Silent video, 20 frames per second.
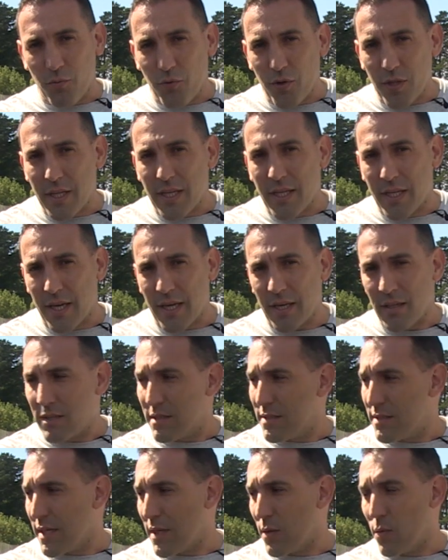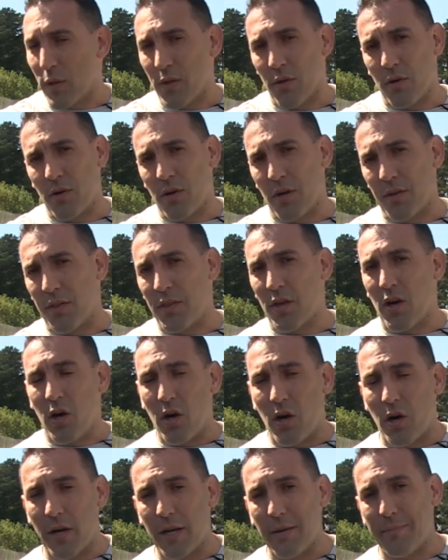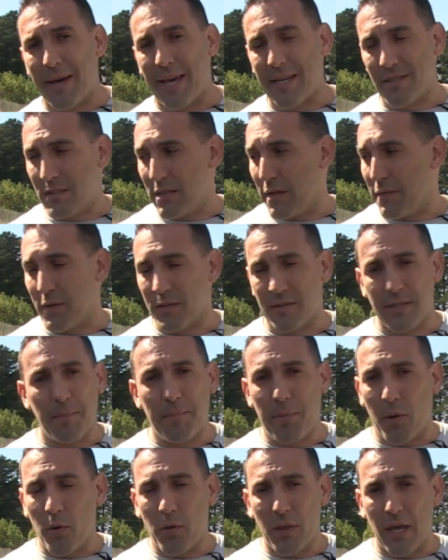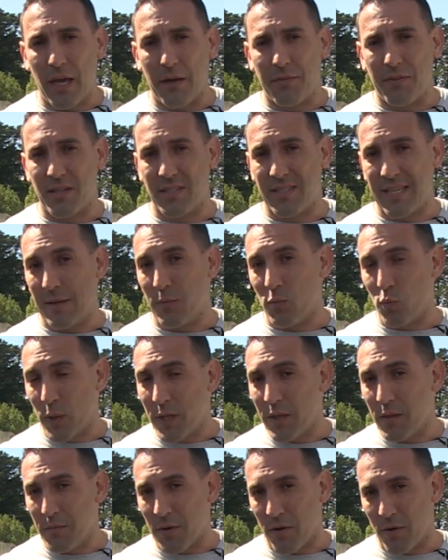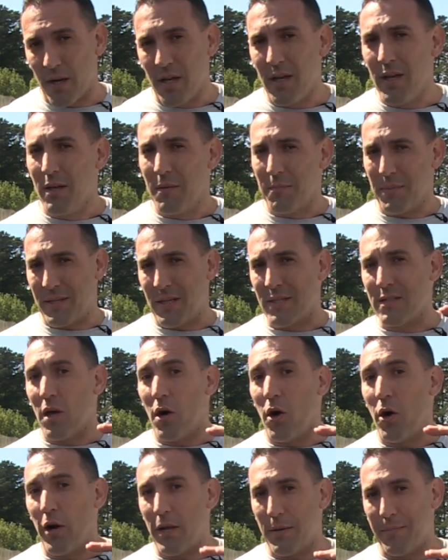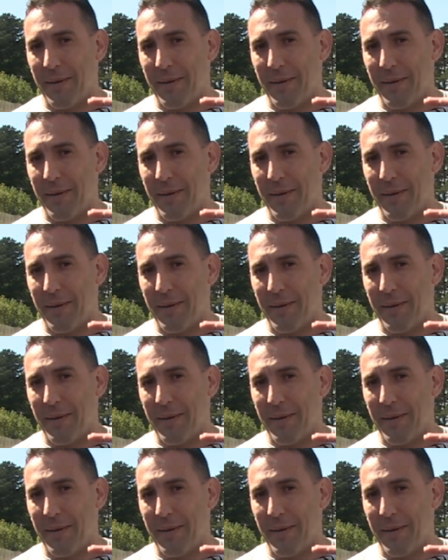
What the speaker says: really keen to see whether or not the height makes a difference. They both have the same width mirror, but does the height